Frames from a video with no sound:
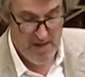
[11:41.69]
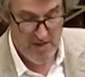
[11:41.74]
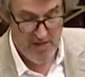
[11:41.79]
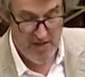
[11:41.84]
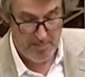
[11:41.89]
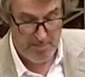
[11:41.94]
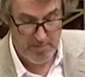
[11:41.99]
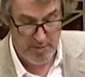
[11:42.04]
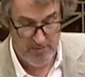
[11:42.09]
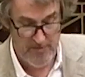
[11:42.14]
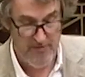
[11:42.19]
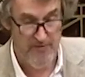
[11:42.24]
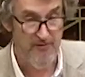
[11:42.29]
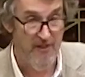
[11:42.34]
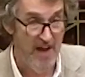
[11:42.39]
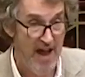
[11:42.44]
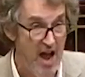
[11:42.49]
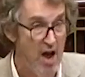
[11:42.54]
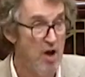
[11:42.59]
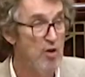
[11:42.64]
the
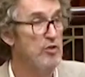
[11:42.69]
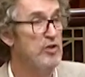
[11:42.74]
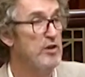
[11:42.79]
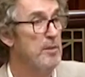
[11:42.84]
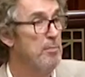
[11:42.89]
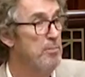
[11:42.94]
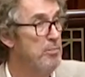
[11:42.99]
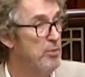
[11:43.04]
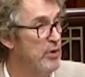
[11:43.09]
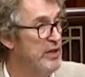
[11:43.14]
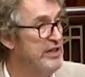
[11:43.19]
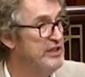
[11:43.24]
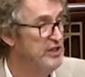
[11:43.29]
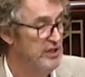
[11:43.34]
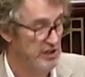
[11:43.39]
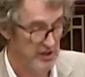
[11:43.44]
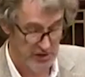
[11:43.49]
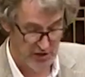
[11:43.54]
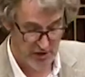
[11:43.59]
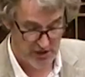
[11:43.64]
profound
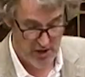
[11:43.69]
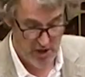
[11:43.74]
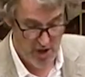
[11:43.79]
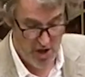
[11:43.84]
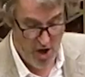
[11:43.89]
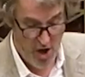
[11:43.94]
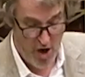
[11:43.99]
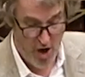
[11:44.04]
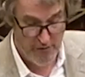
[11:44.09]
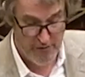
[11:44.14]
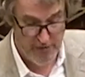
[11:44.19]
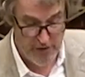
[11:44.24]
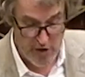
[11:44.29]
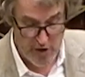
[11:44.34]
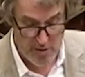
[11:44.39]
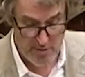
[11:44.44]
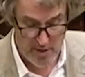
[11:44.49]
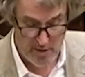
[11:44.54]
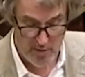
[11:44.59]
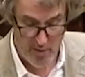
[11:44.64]
breaches of
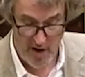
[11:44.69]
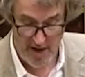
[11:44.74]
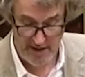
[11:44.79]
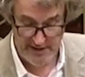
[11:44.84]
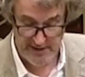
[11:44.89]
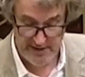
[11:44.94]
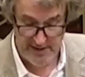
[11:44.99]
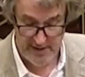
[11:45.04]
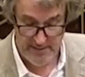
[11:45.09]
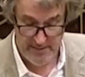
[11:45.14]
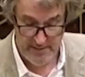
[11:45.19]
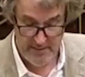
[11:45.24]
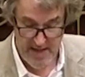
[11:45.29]
human rights